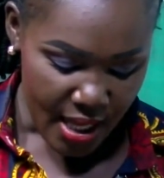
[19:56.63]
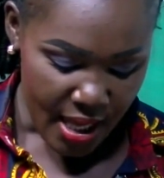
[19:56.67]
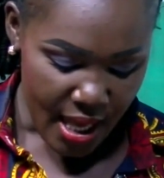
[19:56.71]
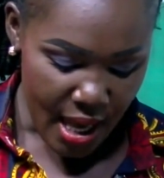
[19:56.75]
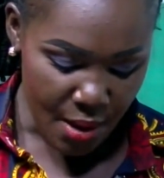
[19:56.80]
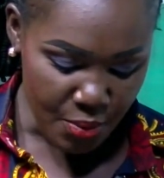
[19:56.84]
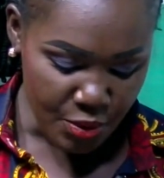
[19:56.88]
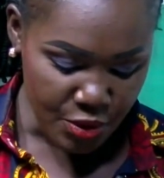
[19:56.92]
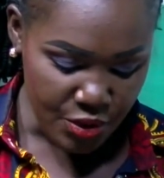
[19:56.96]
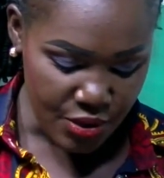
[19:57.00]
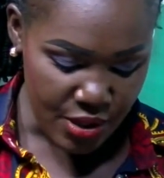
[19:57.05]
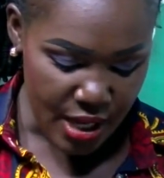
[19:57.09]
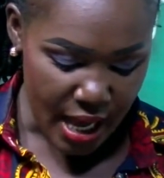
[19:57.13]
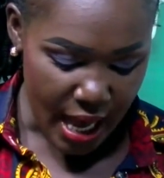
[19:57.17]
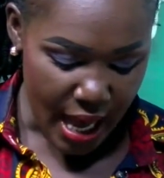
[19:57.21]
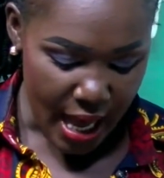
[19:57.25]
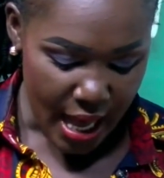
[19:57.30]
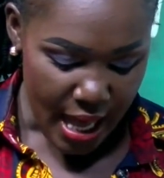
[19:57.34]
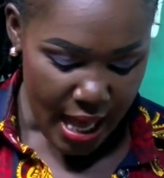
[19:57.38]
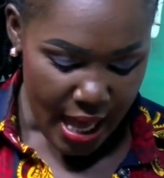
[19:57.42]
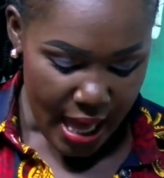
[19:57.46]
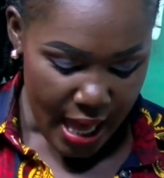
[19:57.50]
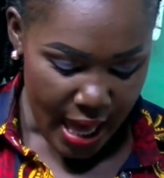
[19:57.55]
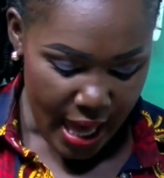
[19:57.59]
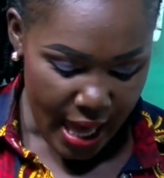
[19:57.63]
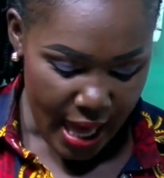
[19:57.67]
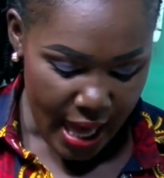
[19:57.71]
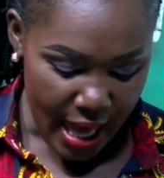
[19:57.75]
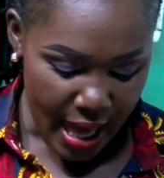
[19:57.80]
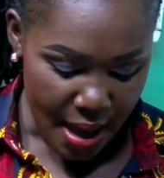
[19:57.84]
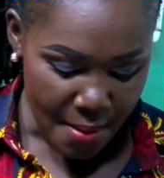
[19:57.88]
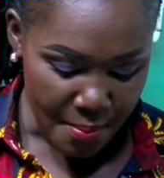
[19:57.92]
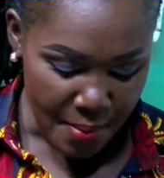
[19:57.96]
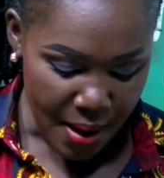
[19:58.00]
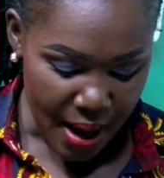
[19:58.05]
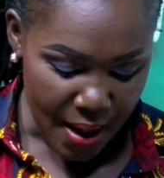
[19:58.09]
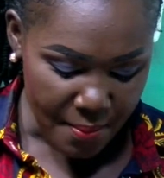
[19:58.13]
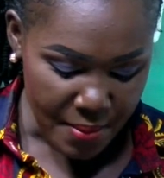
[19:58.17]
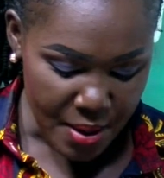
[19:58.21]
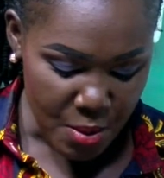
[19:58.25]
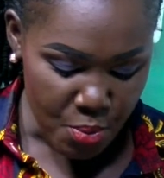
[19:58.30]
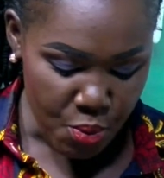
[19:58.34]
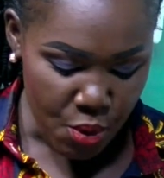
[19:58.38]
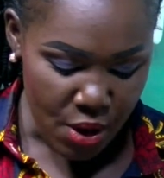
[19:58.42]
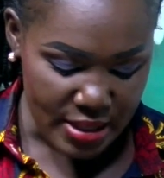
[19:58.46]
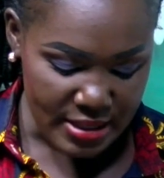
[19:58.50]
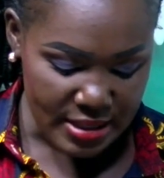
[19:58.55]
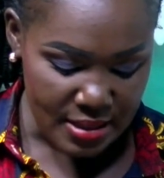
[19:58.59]
Ebusia, eh, mammy
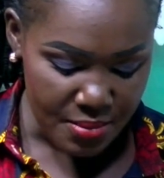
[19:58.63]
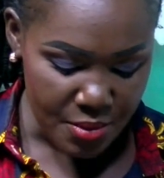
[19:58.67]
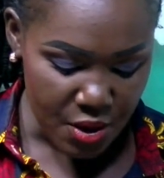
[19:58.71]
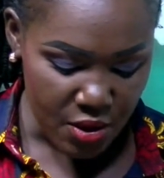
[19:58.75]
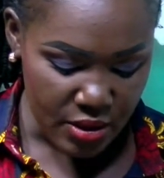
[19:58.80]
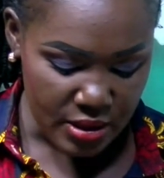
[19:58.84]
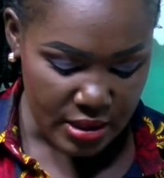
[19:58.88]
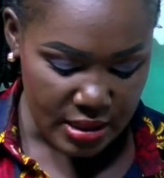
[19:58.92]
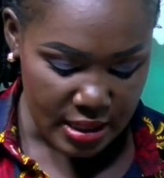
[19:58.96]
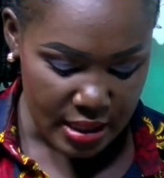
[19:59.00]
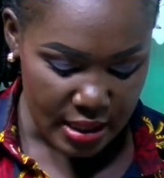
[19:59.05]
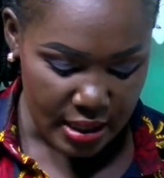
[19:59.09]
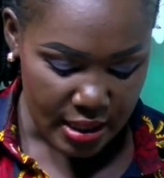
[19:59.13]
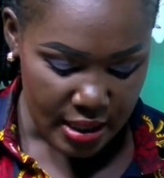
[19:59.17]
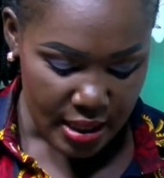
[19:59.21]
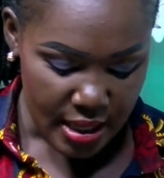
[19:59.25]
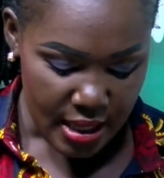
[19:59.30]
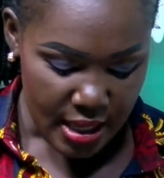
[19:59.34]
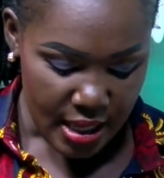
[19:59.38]
bought him, I'll say.